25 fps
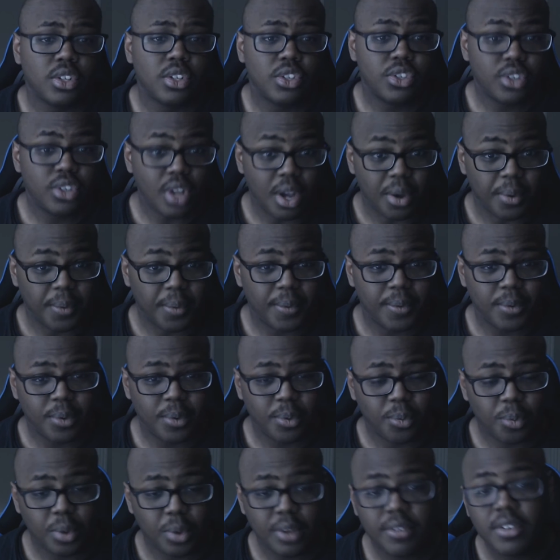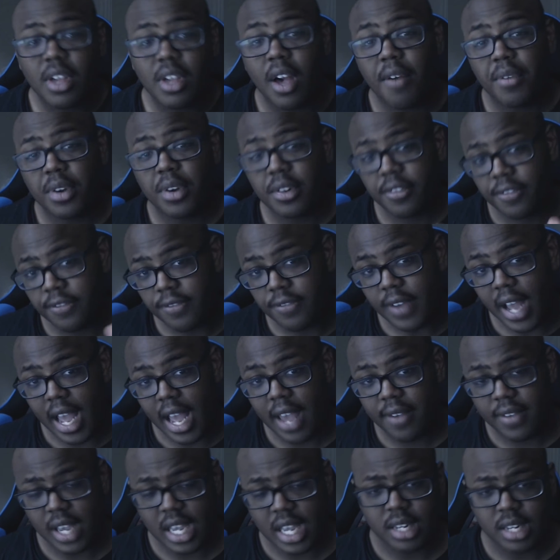So, we've covered
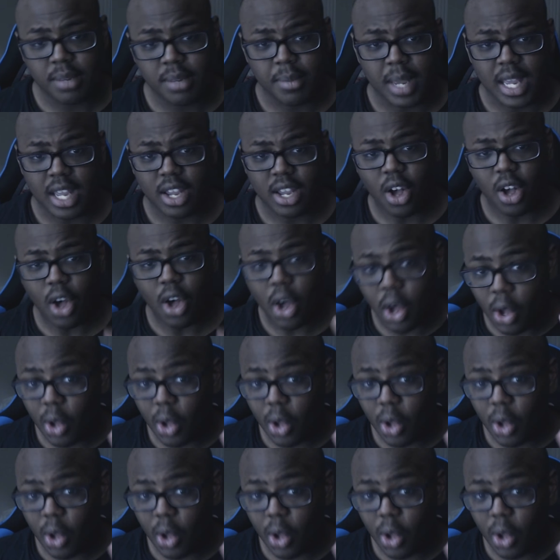5 anime,